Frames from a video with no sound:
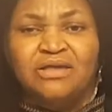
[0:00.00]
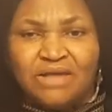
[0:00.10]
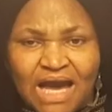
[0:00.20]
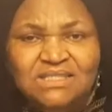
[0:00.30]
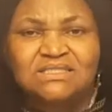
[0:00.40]

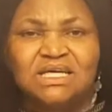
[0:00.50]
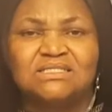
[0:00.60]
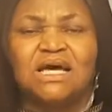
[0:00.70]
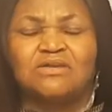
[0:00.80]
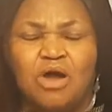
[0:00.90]
Yes, this
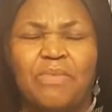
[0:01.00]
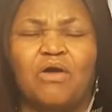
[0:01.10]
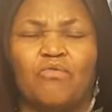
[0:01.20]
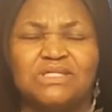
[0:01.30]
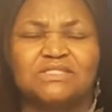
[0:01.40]
is a normal
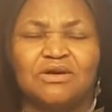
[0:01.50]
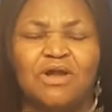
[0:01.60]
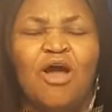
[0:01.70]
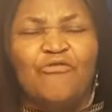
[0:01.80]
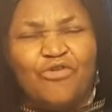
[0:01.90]
question
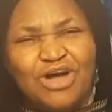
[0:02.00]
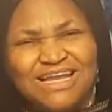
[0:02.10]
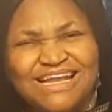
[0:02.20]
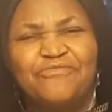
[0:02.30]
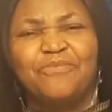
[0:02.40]
for a
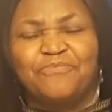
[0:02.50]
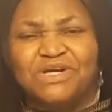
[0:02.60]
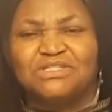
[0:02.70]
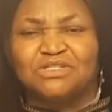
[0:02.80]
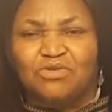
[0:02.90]
living
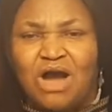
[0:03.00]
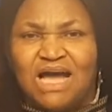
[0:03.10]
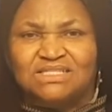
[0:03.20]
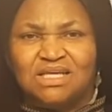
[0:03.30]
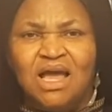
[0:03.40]
person to
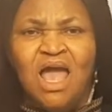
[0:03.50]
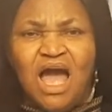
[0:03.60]
ask.